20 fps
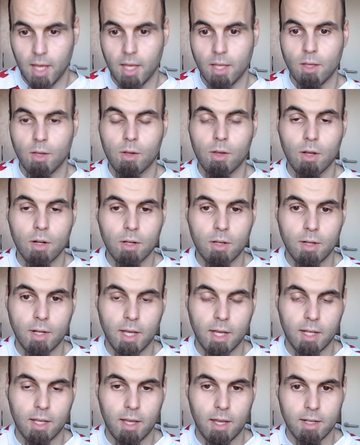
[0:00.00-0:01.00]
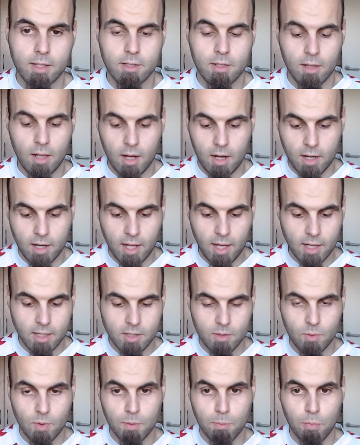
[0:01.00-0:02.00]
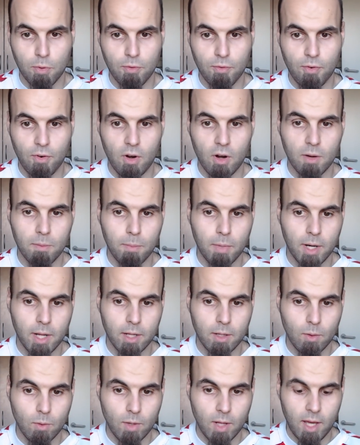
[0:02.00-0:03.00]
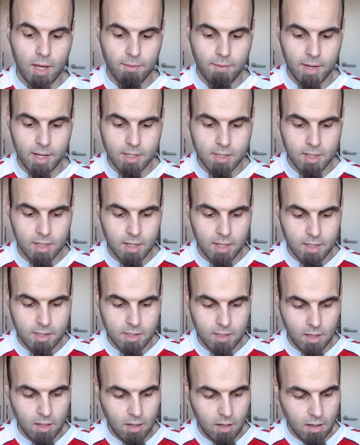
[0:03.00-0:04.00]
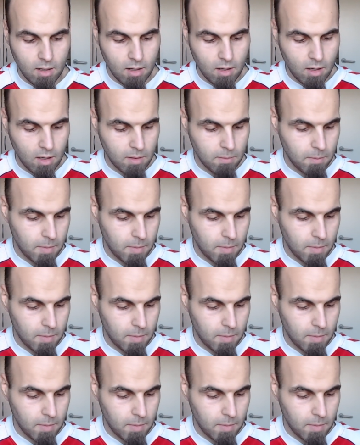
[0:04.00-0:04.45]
You could connect XLR, and I actually would prefer it, but I don't have actually XLR on